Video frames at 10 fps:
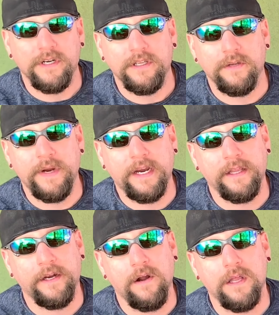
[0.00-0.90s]
the
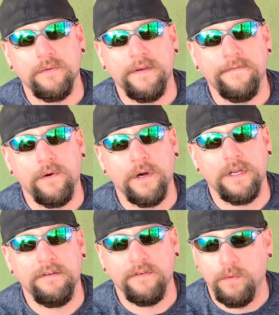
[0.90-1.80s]
regulator all the way forward
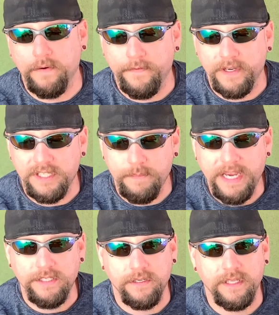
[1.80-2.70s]
if it weren't for a
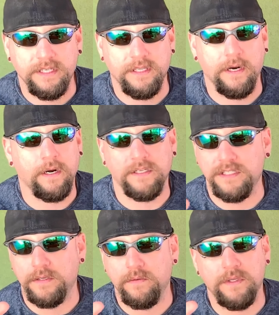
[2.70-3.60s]
spacer that's in there. Just
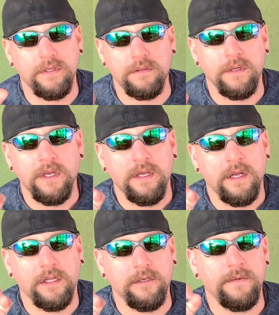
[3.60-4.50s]
a little
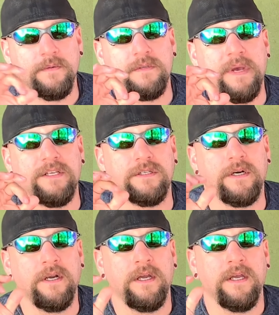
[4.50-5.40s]
aluminum spacer. It
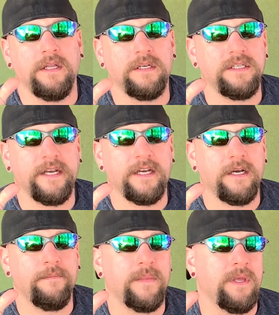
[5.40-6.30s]
looks like
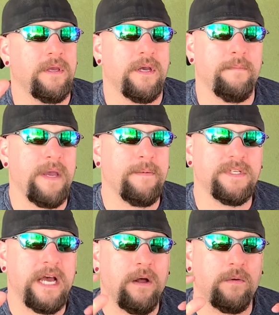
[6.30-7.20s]
a, a paper
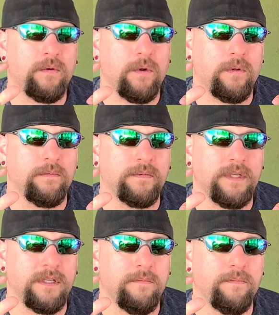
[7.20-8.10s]
towel roll,
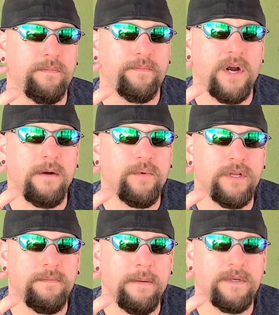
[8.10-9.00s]
the little cardboard
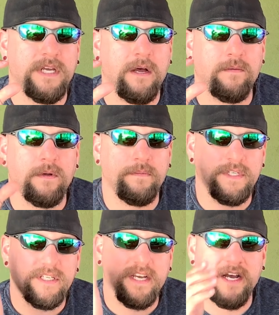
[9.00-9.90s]
and the paper towel roll
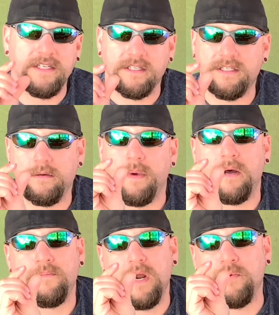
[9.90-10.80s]
just cut to
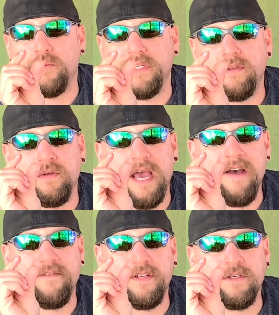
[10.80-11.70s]
about probably
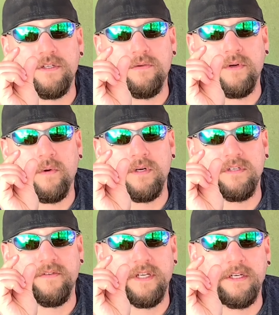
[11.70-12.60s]
half inch, three quarters
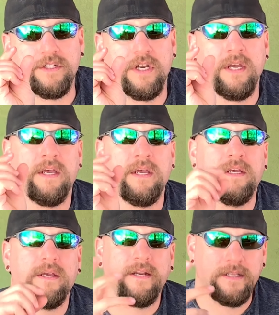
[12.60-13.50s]
of an inch.
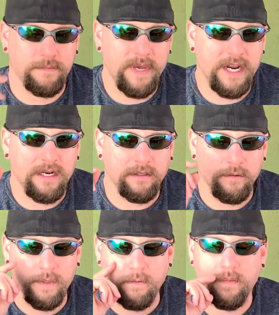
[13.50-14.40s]
And it's made out of
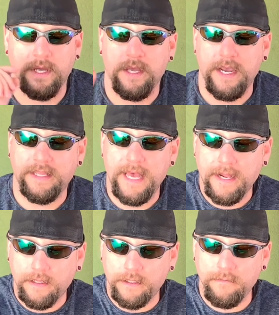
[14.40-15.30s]
aluminum. And
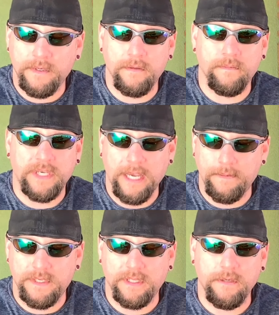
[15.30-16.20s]
that aluminum
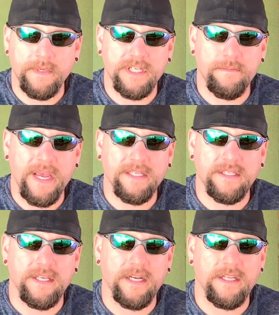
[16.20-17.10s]
keeps a little bit of space
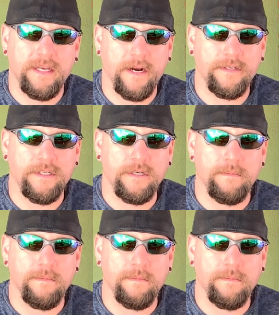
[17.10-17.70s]
at the end of the air tube,